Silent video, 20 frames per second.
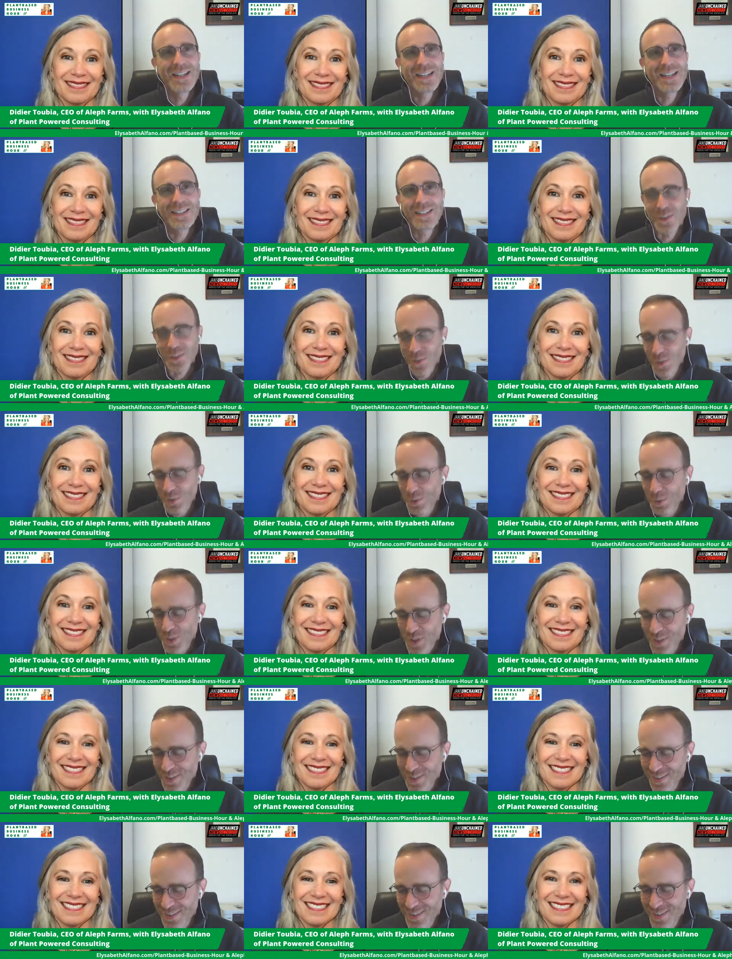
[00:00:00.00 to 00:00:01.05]
Speaker 1: That's a good
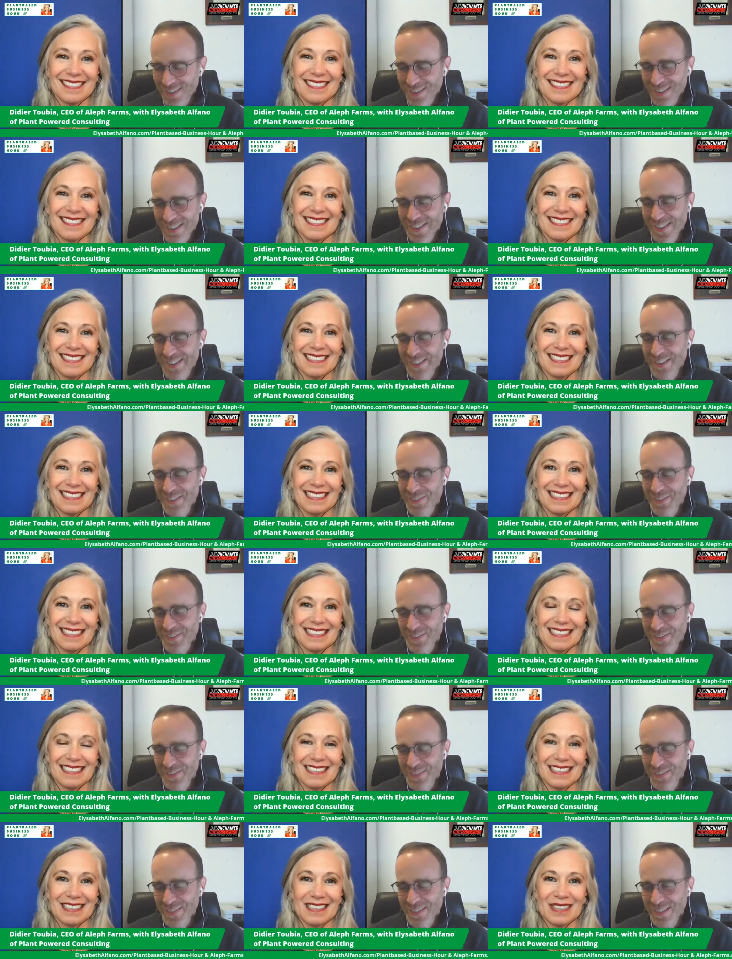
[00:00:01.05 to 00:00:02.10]
question. Uh,
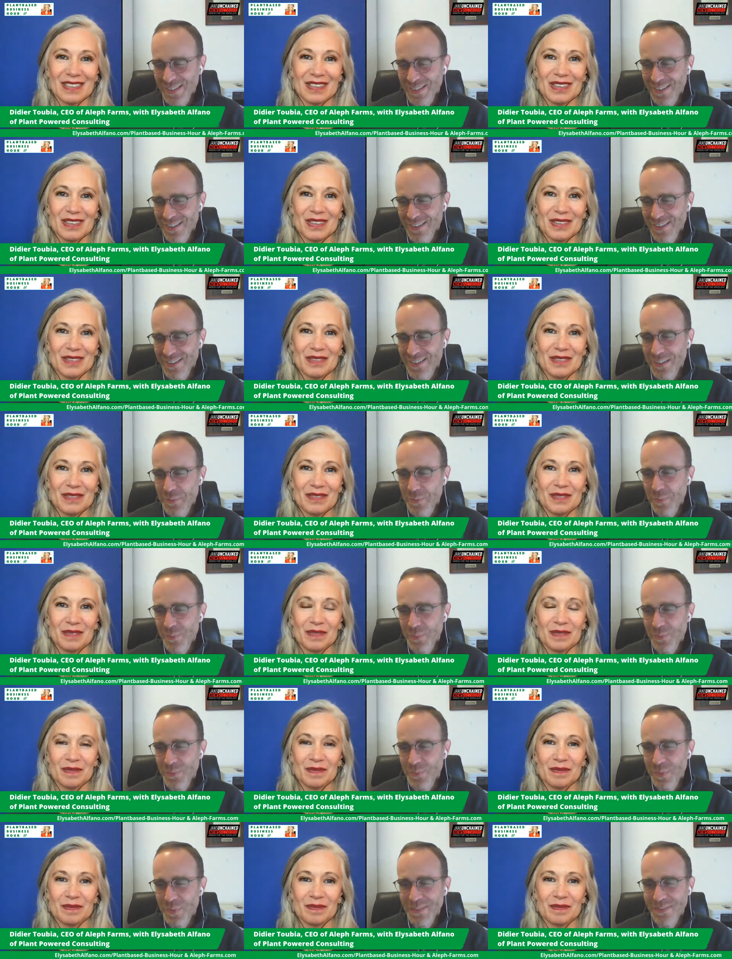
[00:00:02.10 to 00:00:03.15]
there
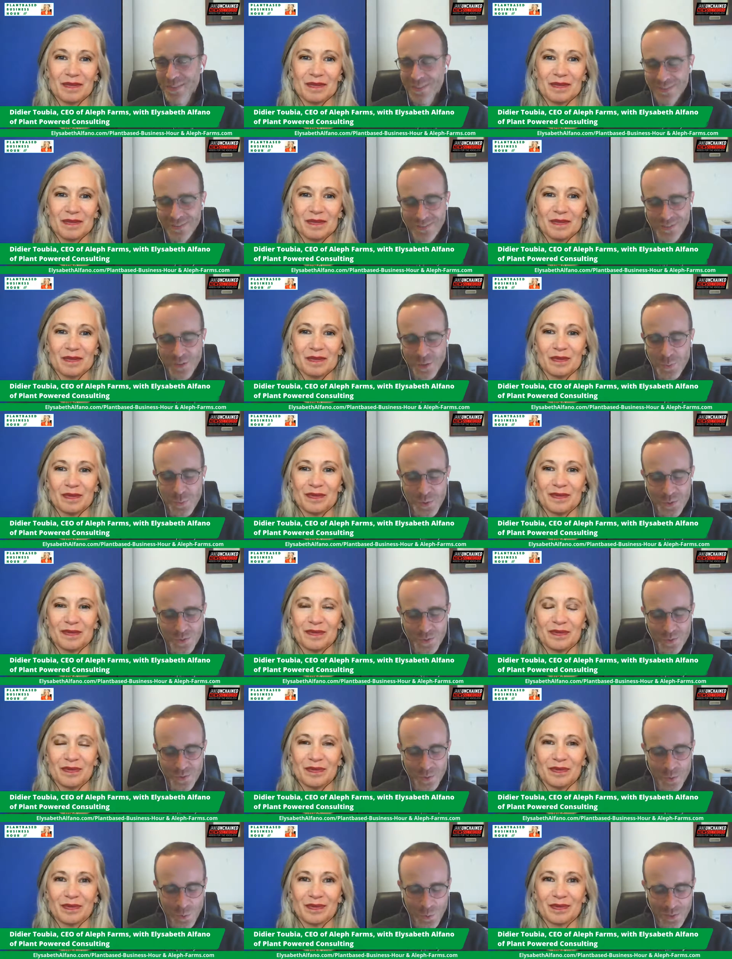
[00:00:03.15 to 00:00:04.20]
might not be
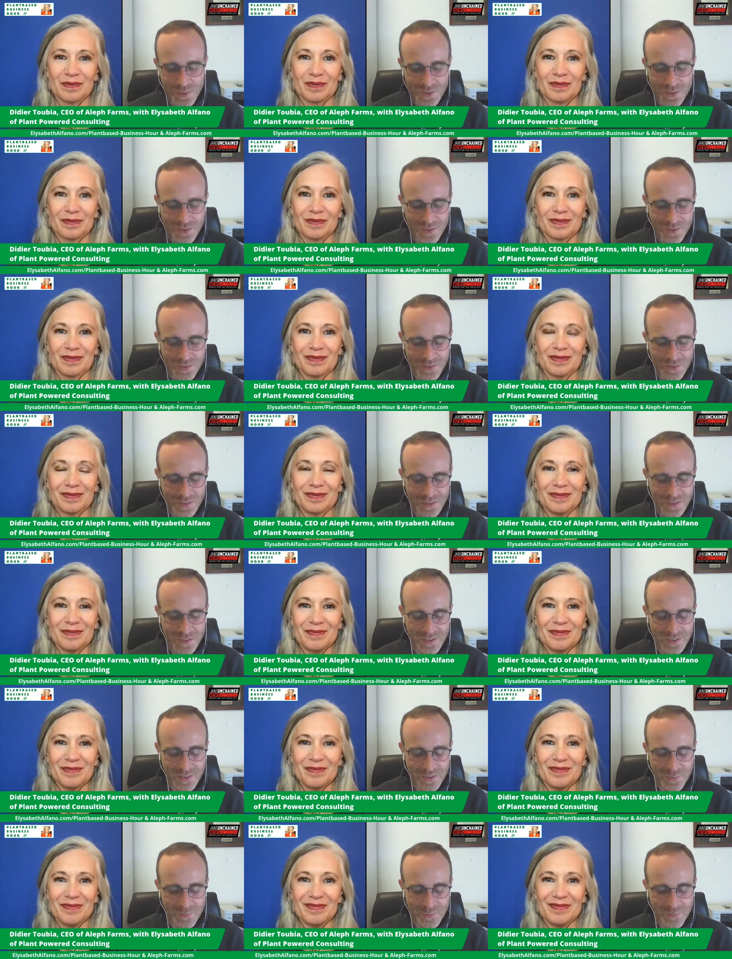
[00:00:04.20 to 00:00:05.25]
just one.
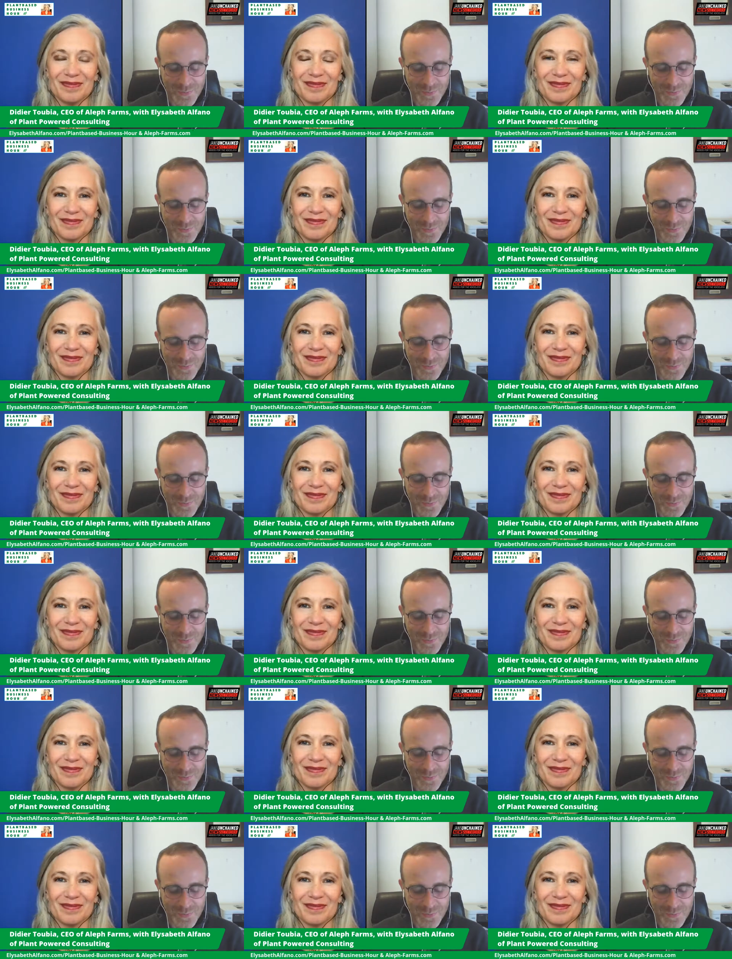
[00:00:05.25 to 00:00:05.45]
Uh,